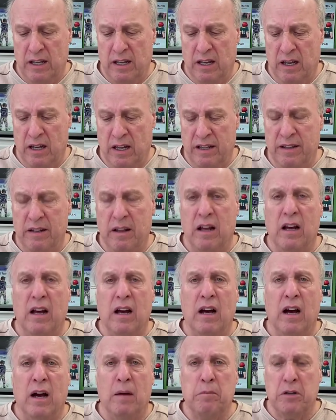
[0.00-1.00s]
and
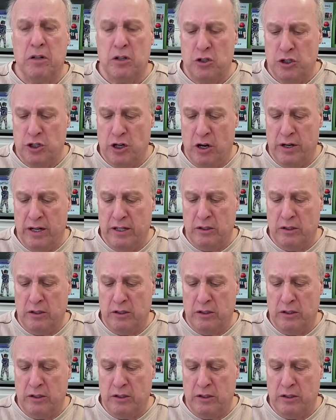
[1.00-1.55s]
I'm going to show you.